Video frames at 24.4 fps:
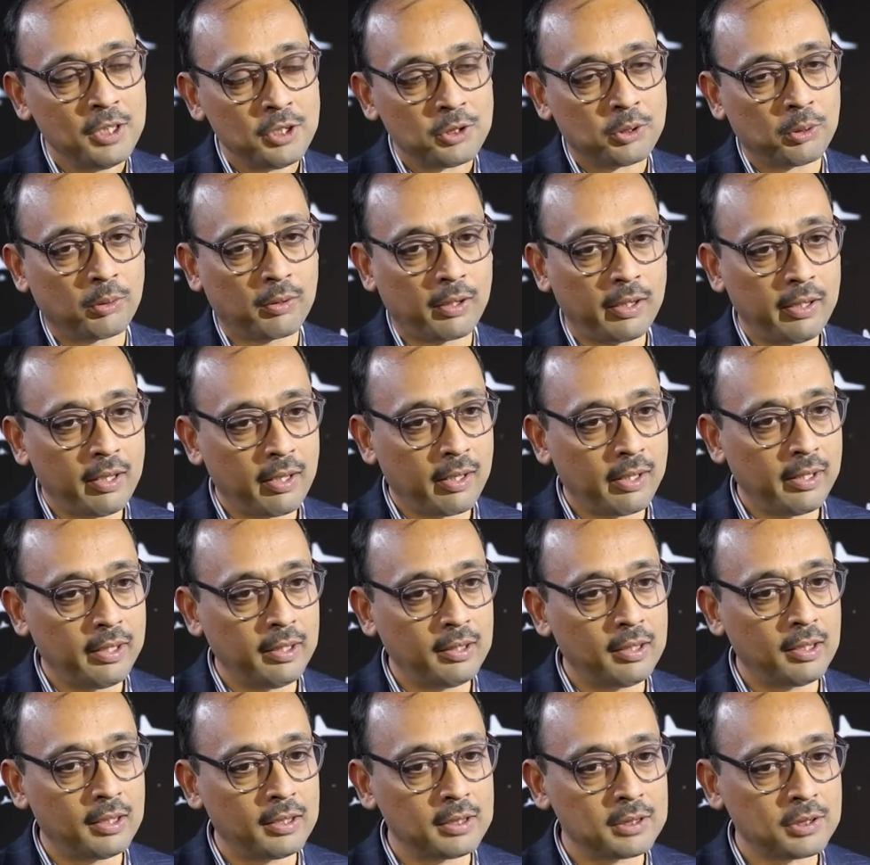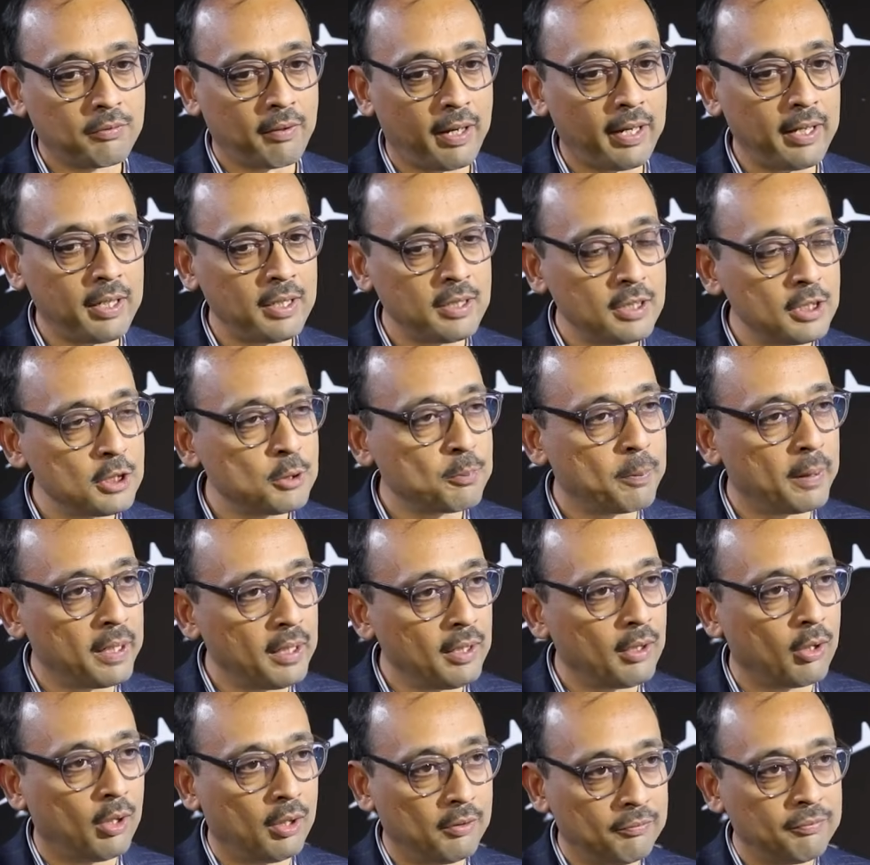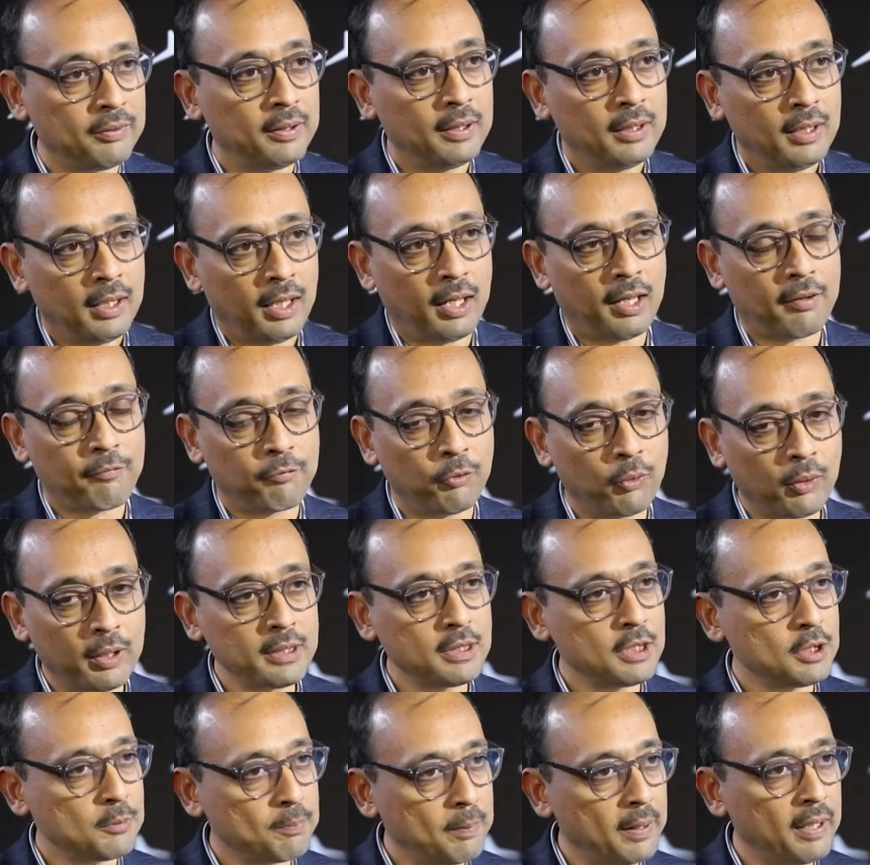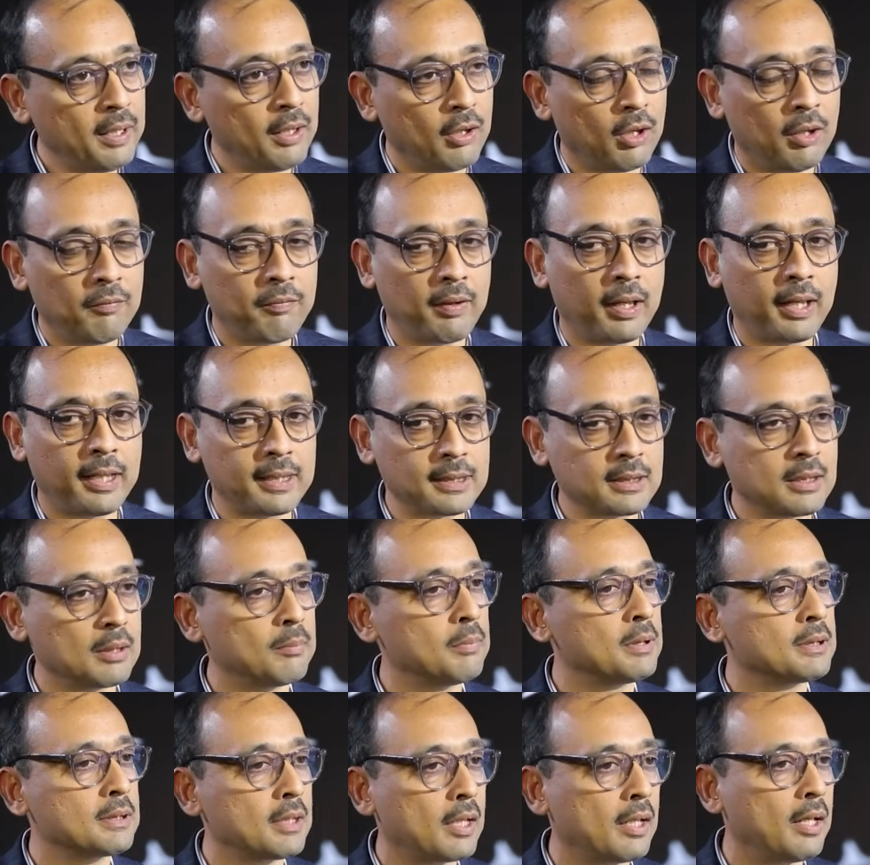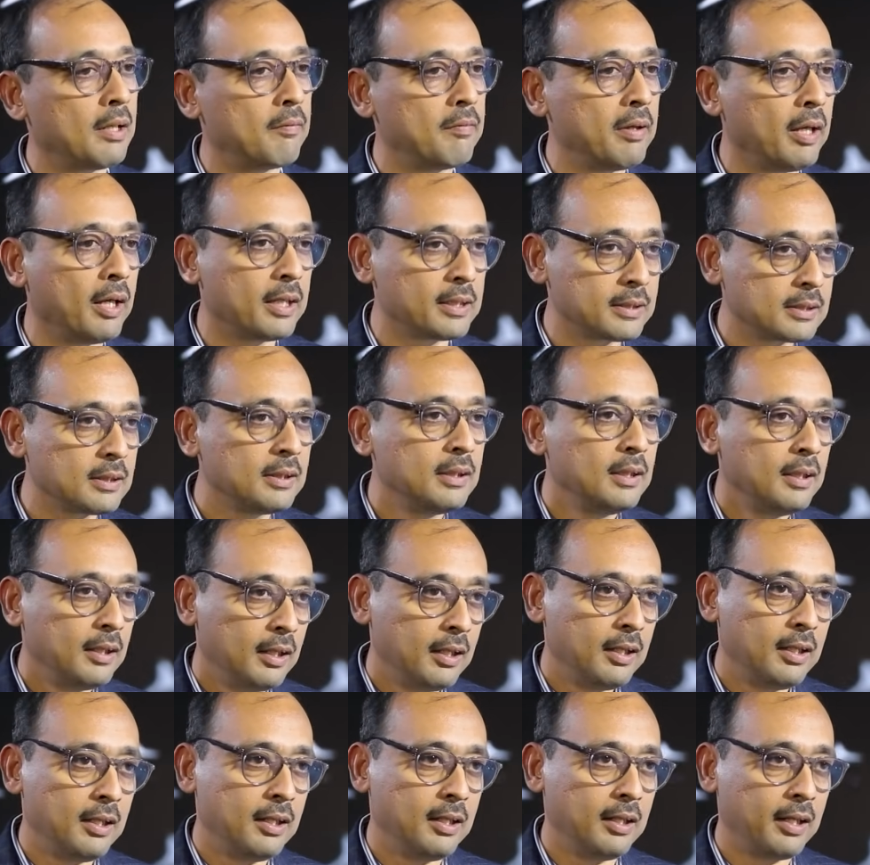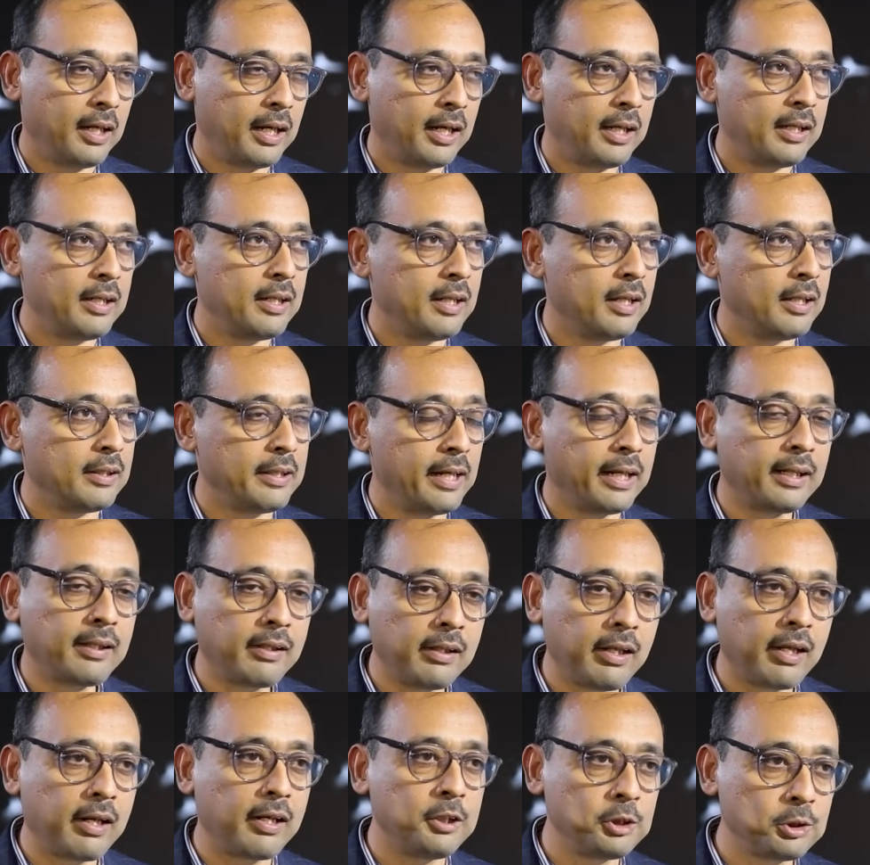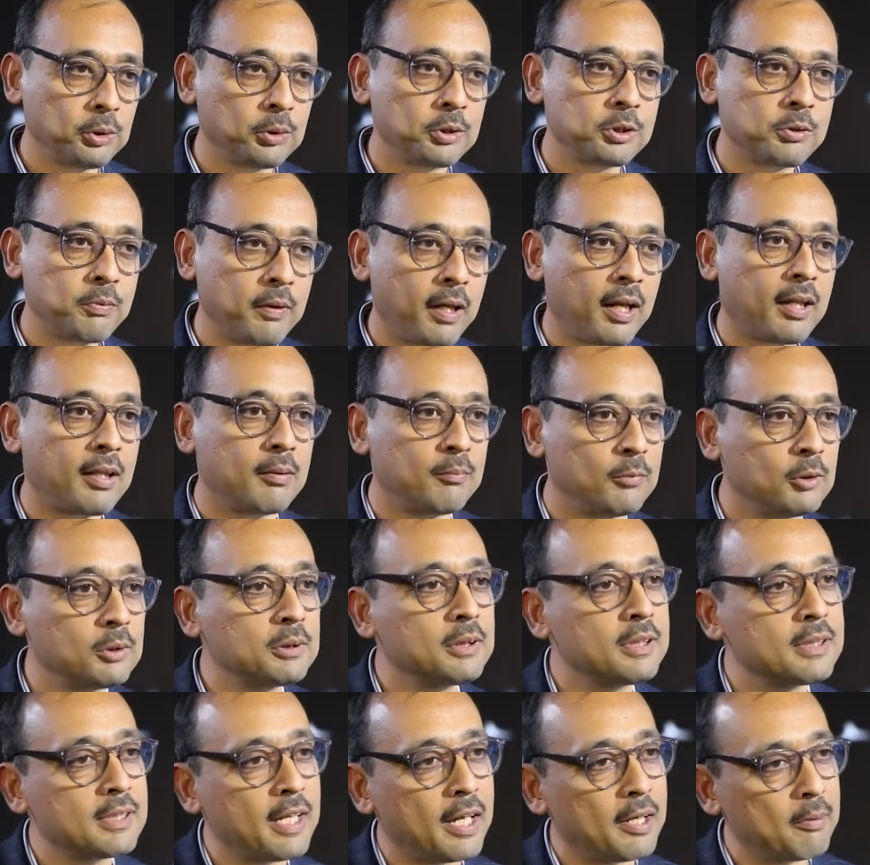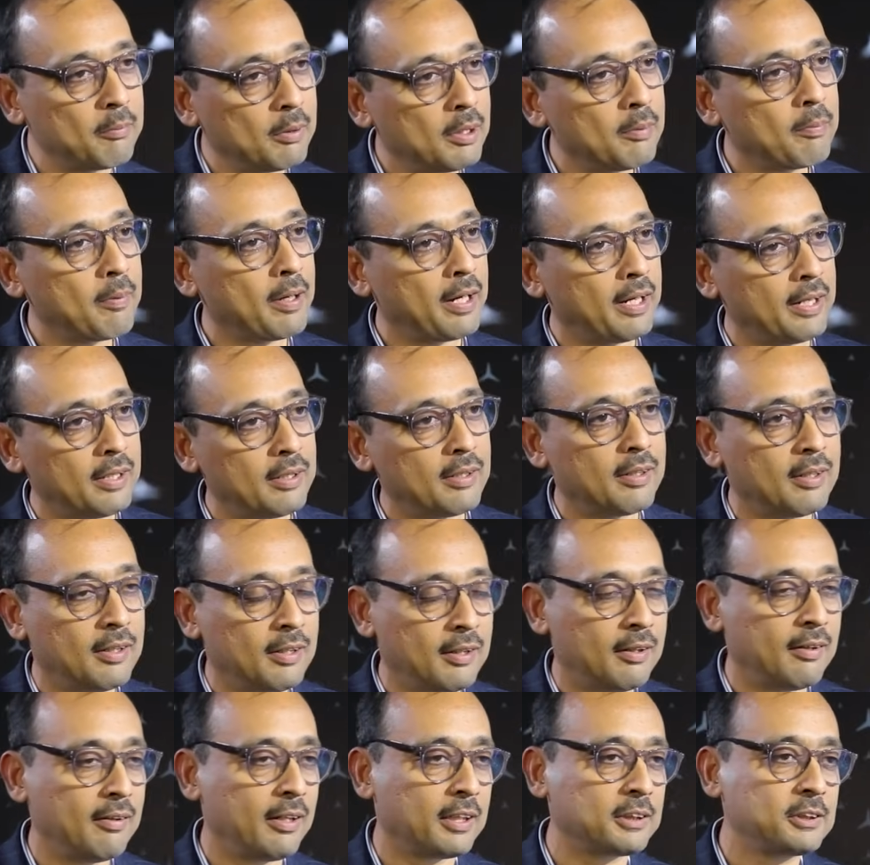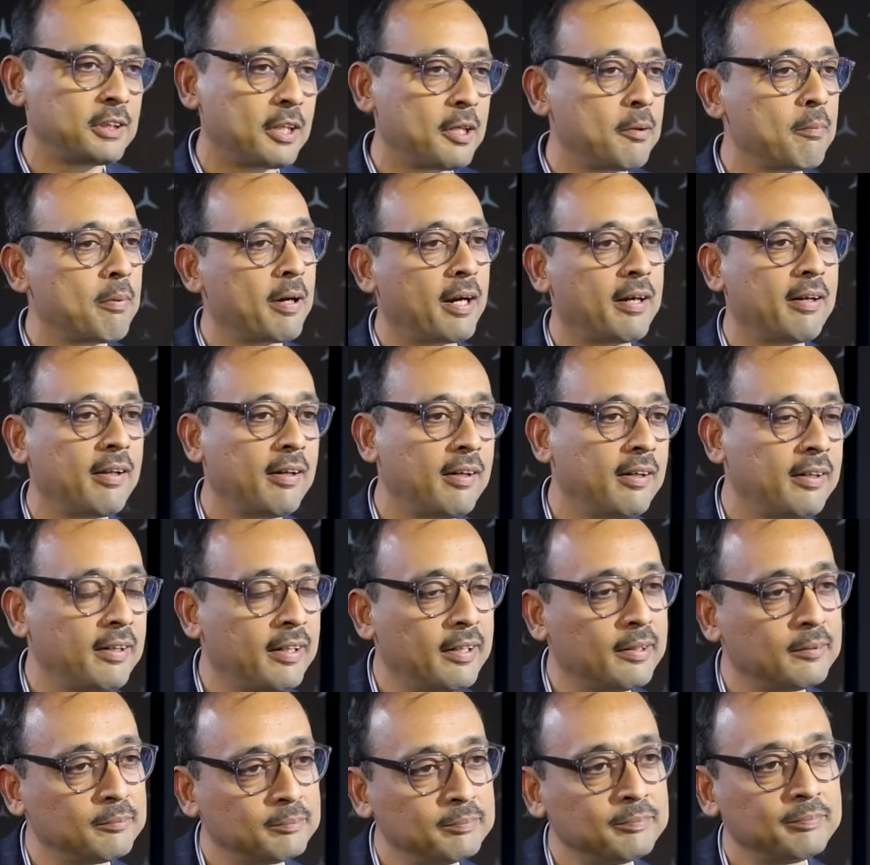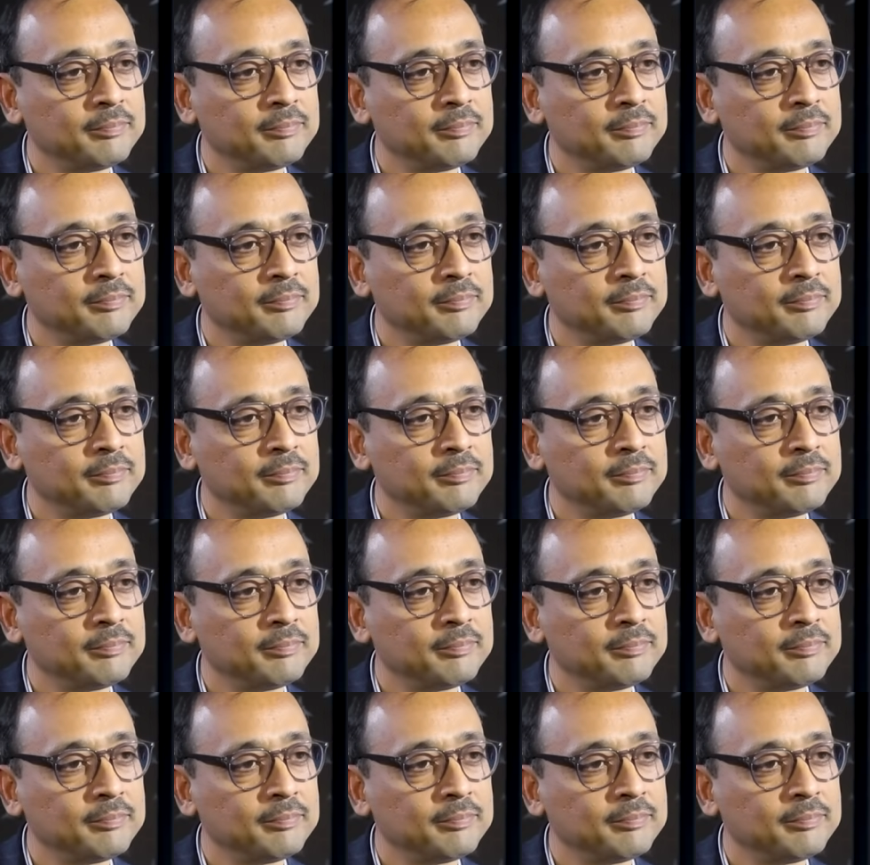So clearly the strategy is paying off, our focus is paying off, our customers are loving us, and that clearly shows we are the most desirable brand, luxury brand in India.